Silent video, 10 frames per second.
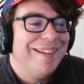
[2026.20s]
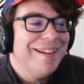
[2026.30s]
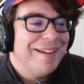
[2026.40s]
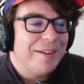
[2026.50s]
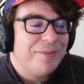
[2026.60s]

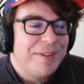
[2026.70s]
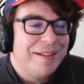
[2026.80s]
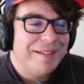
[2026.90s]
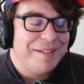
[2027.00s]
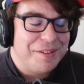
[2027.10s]
I'm
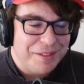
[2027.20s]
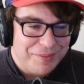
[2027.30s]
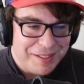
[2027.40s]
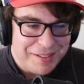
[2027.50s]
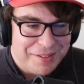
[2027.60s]
feeling all of
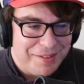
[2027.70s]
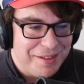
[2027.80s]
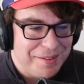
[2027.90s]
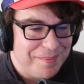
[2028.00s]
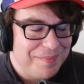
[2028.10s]
these
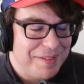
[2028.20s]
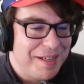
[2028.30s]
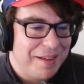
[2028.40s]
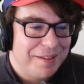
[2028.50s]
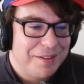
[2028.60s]

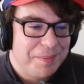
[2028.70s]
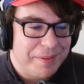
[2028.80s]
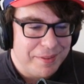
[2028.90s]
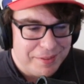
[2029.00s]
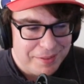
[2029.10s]
near-death
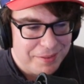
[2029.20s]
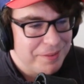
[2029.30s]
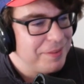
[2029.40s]
experiences.